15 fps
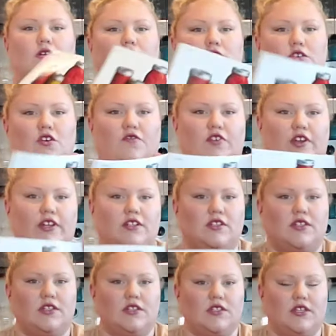So for
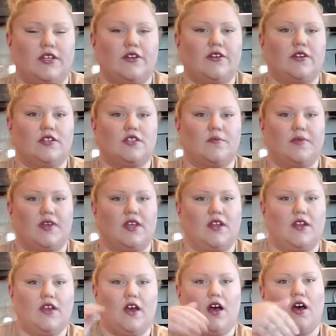instance, here is the
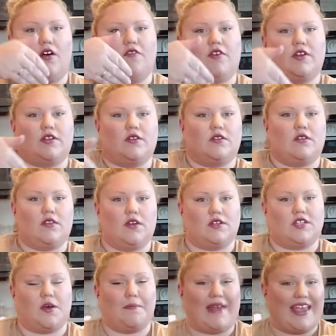beginning of the
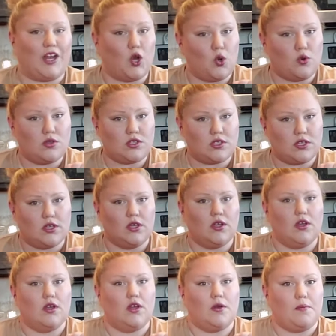tomatoes,
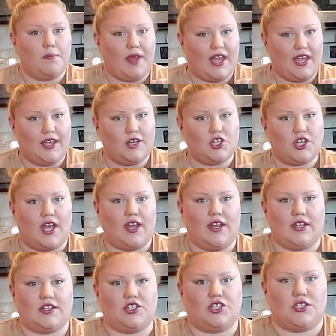page, and
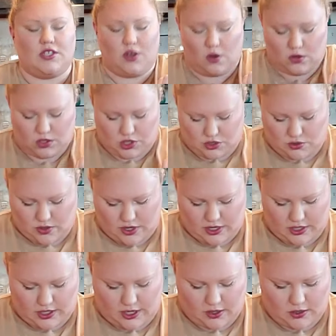it just goes through and
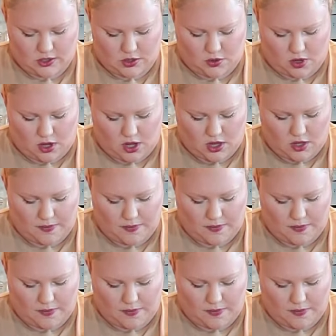it tells you all